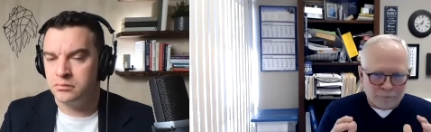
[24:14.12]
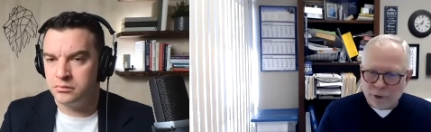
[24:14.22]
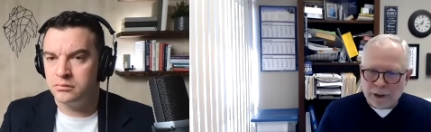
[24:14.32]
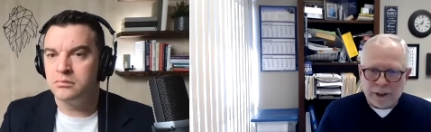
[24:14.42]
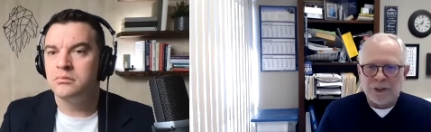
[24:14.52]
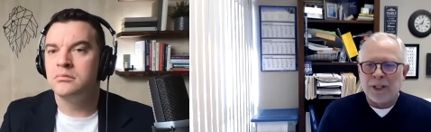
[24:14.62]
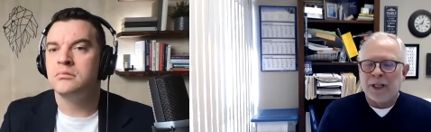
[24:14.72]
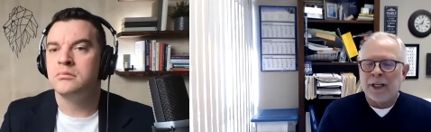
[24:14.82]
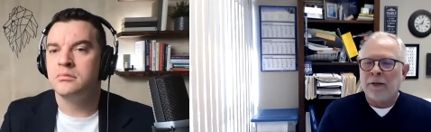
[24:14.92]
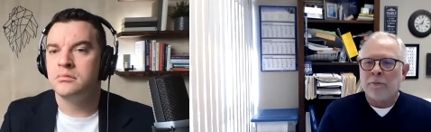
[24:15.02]
Speaker 1: Mm-hmm.
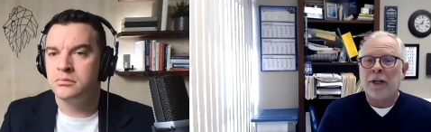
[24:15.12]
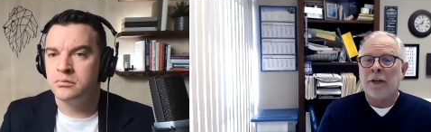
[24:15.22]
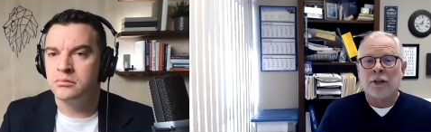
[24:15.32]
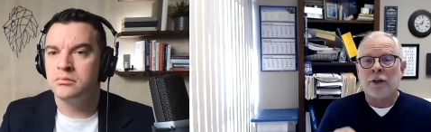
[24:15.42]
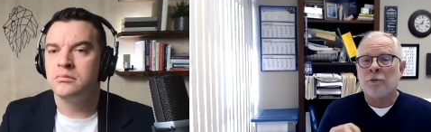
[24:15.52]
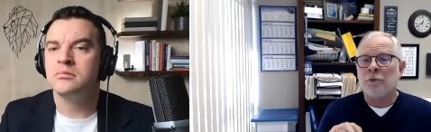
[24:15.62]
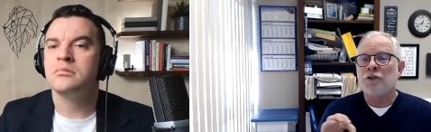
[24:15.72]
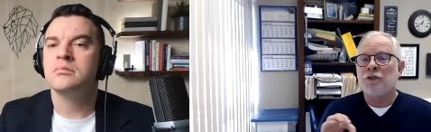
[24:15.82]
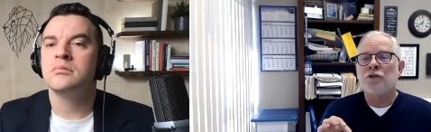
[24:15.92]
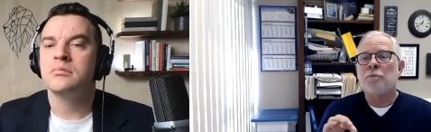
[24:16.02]
We listed it, but
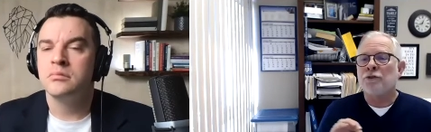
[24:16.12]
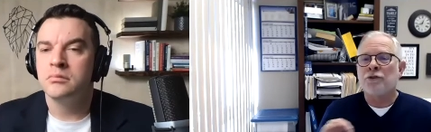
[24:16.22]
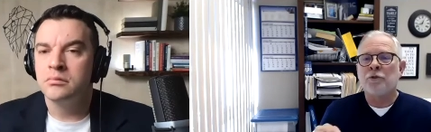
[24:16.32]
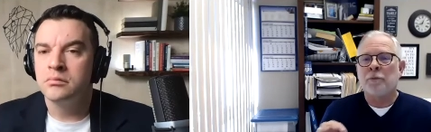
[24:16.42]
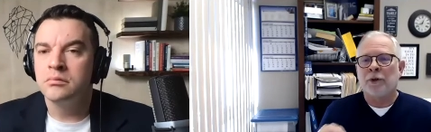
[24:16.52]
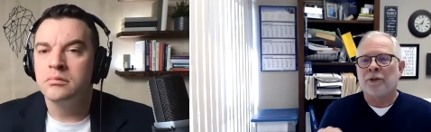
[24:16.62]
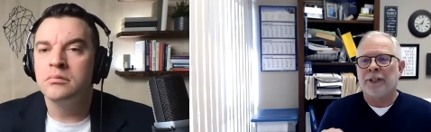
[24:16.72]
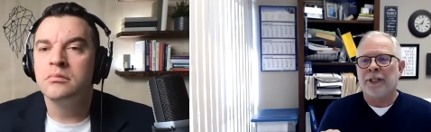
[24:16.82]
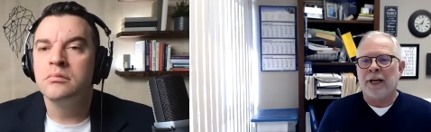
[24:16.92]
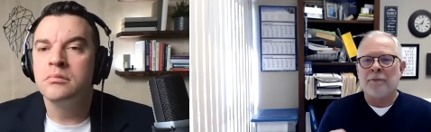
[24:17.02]
it was super,
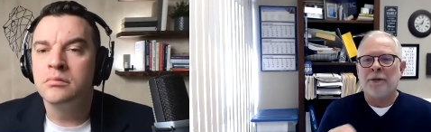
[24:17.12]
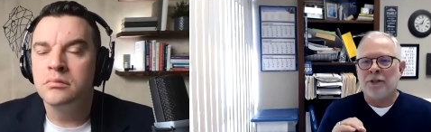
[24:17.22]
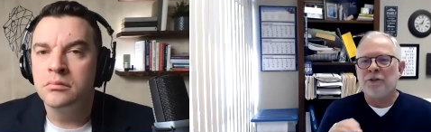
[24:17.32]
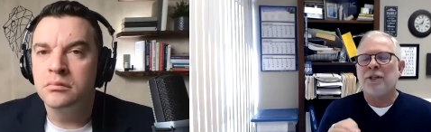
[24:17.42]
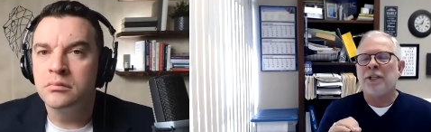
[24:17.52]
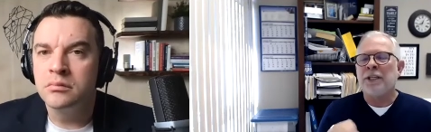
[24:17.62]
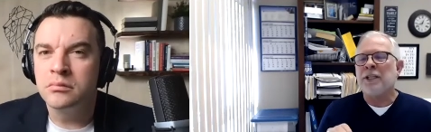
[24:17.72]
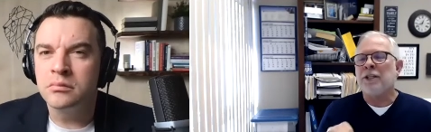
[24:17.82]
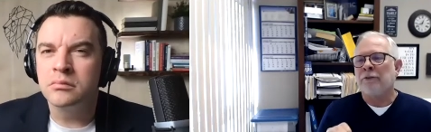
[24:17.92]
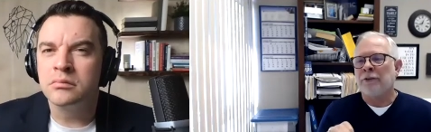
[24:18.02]
super clean. I
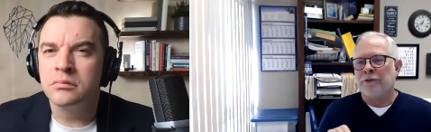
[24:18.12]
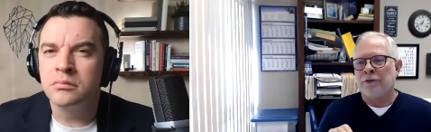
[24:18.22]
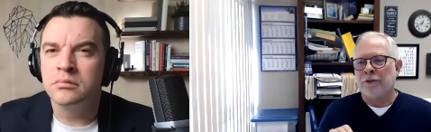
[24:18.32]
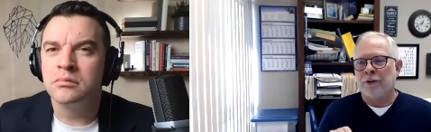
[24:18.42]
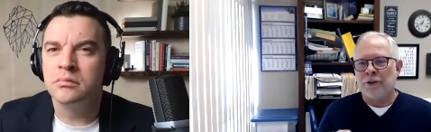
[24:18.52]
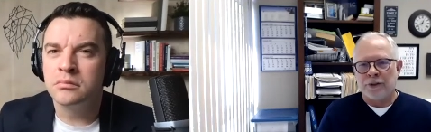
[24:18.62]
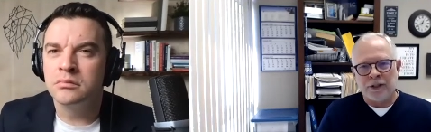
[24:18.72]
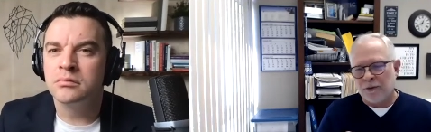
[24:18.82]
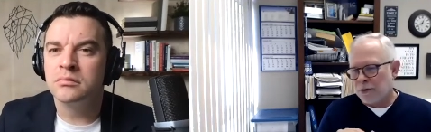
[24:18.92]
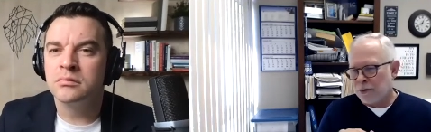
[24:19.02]
mean, you could eat off the
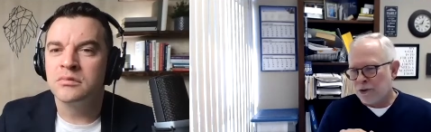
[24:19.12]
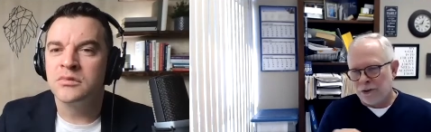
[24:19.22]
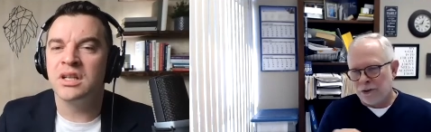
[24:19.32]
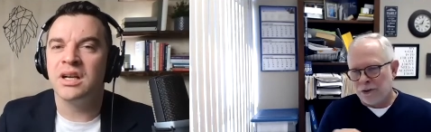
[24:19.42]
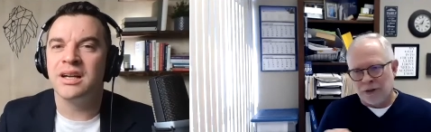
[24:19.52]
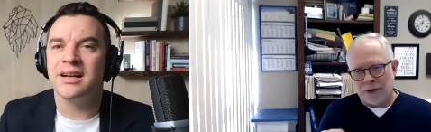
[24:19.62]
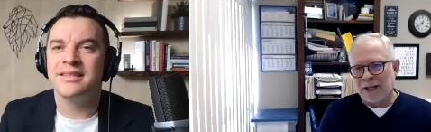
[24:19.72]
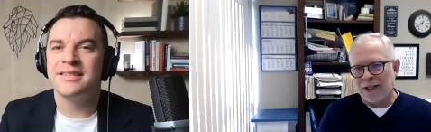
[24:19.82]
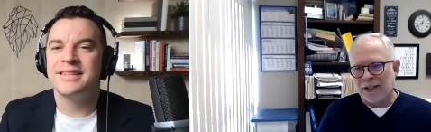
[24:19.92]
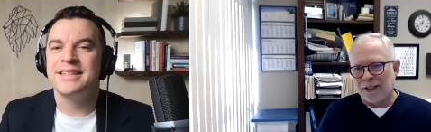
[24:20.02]
floors. These folks
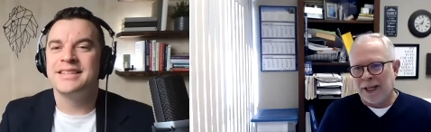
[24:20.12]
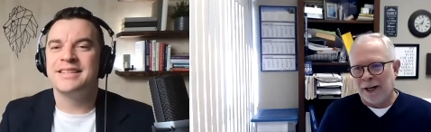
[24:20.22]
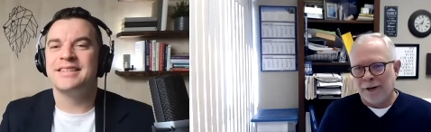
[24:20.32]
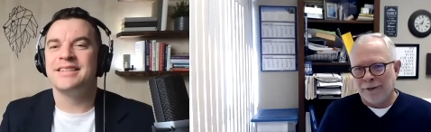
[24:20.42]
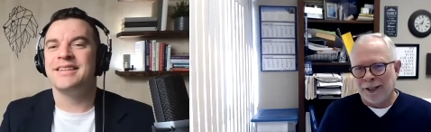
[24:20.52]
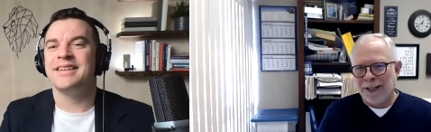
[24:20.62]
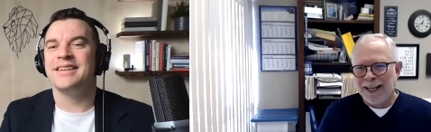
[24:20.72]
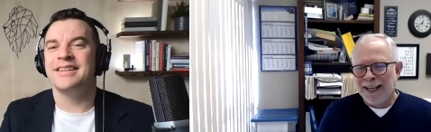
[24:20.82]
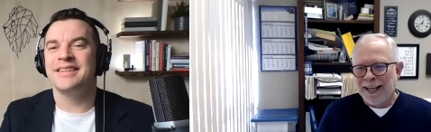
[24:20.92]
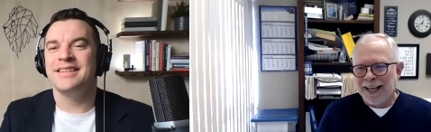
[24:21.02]
took excellent care of
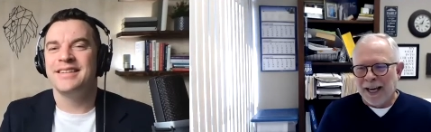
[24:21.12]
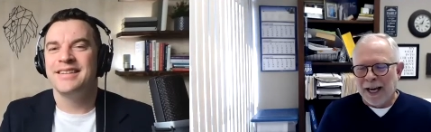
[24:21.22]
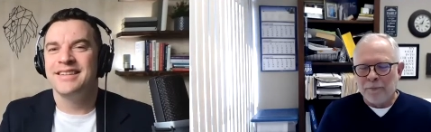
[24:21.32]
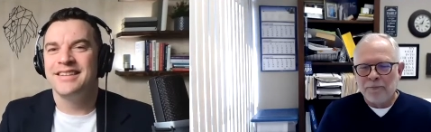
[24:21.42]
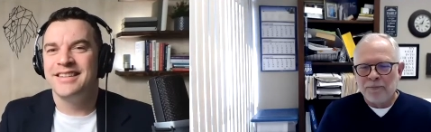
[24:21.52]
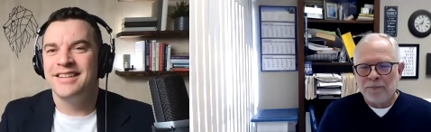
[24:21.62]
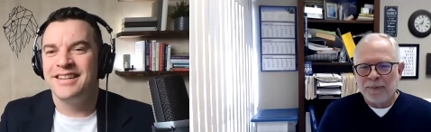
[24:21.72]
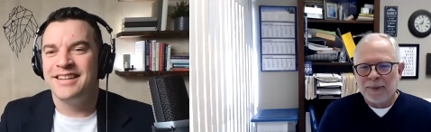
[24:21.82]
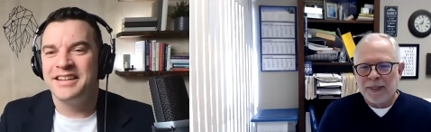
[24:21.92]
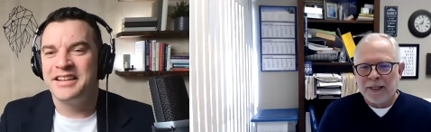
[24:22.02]
it.
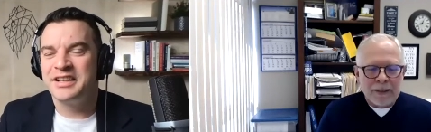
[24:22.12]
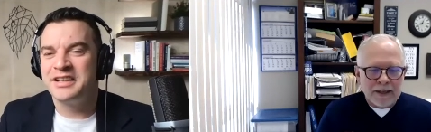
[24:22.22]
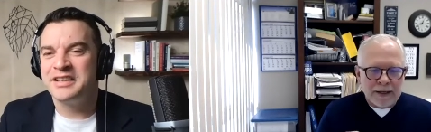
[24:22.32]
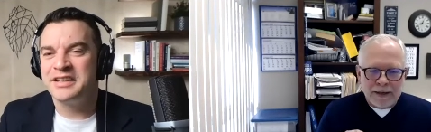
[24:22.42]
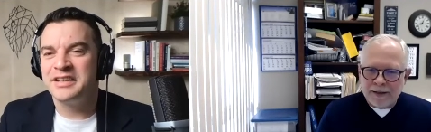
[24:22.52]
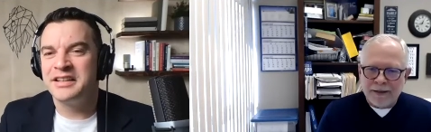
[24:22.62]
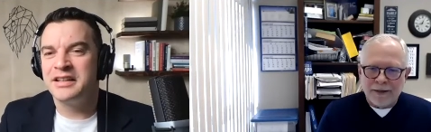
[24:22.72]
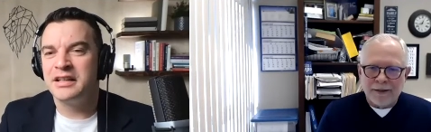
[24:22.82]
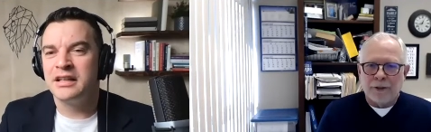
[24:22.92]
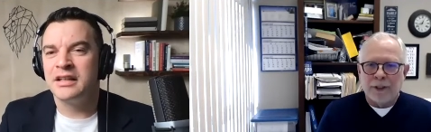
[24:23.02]

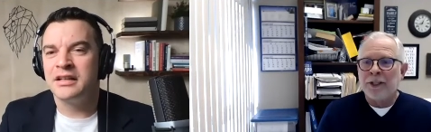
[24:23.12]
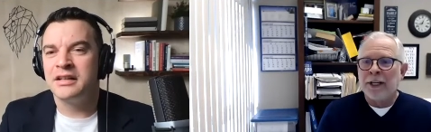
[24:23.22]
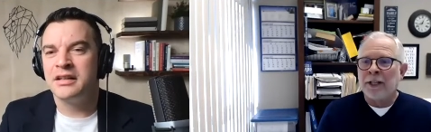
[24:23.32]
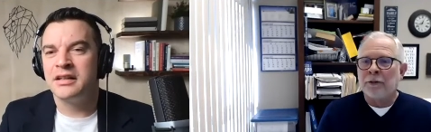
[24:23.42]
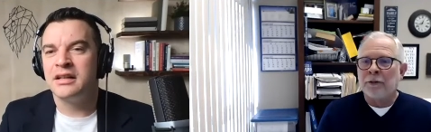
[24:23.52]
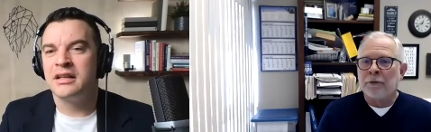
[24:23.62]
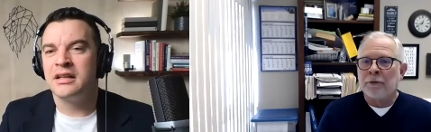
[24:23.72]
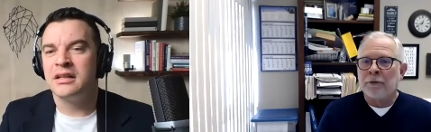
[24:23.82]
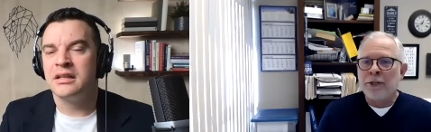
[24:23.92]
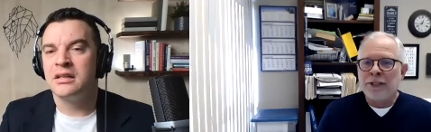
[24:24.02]
We listed at
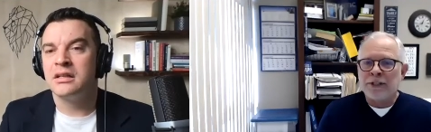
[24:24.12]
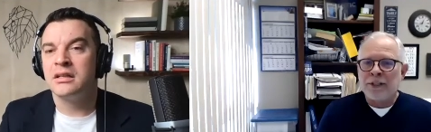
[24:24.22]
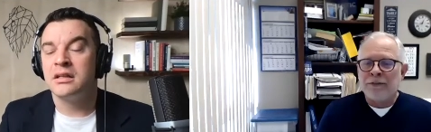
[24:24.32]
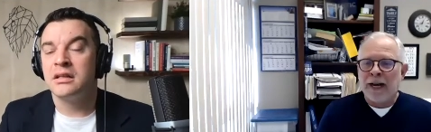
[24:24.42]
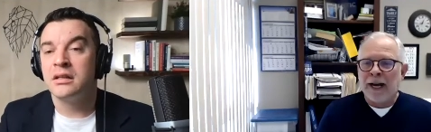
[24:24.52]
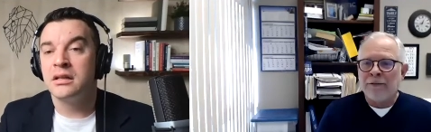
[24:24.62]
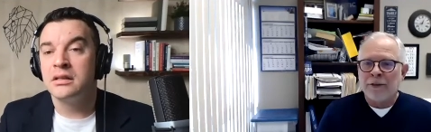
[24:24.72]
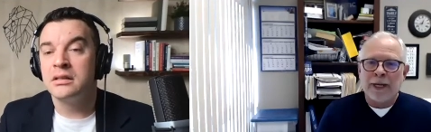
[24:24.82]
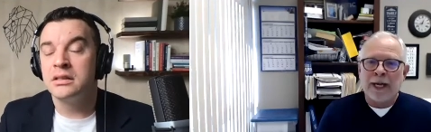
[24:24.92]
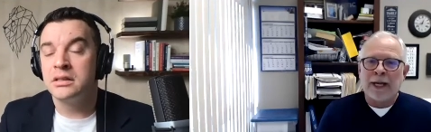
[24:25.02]
365.
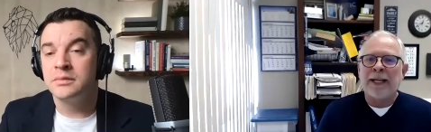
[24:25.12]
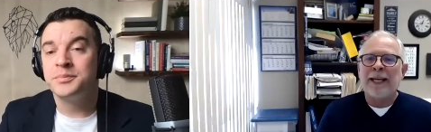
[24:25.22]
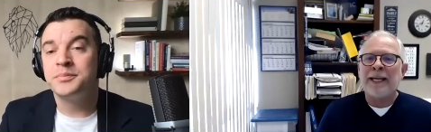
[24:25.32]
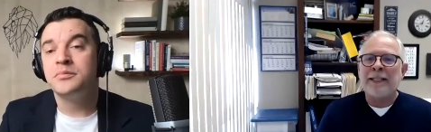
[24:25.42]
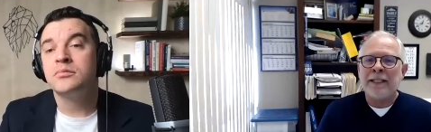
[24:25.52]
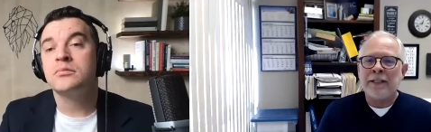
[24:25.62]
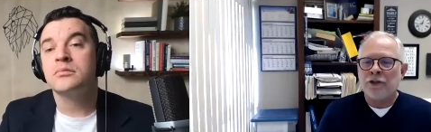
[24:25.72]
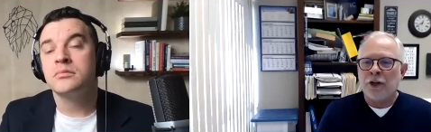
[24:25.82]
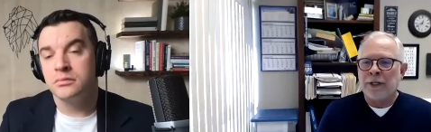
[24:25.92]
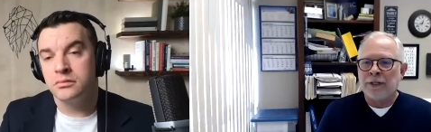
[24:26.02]
We had
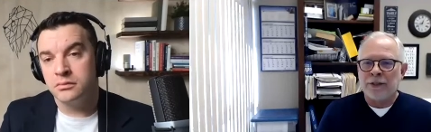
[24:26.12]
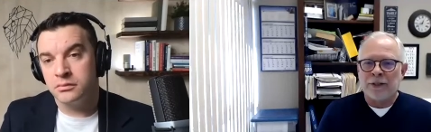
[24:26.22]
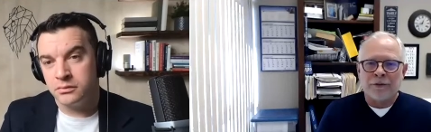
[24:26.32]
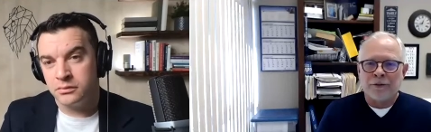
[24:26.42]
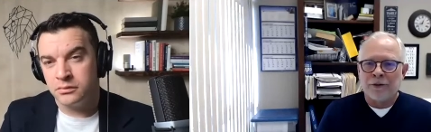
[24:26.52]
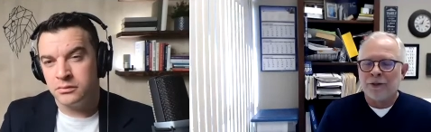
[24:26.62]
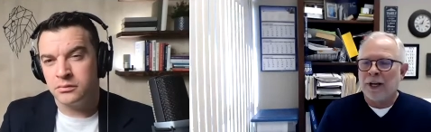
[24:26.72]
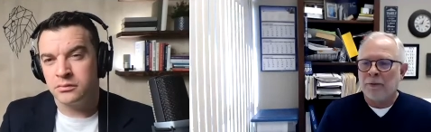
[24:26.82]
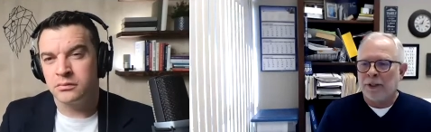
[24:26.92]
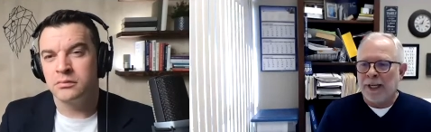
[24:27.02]
18 showings in the
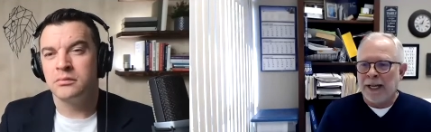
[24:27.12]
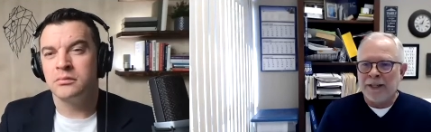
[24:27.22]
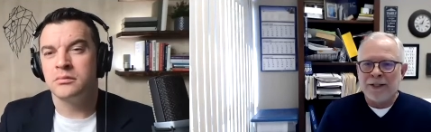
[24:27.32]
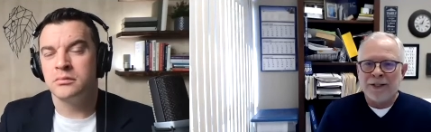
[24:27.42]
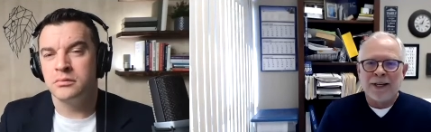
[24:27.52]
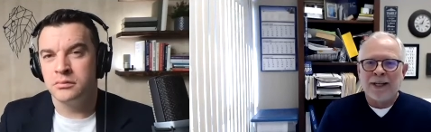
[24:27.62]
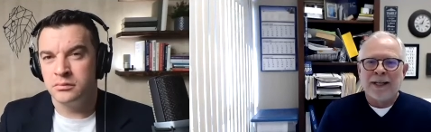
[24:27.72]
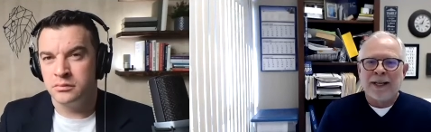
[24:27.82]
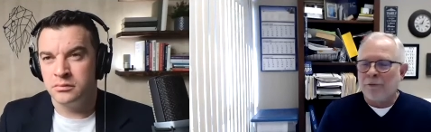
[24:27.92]
first couple of days,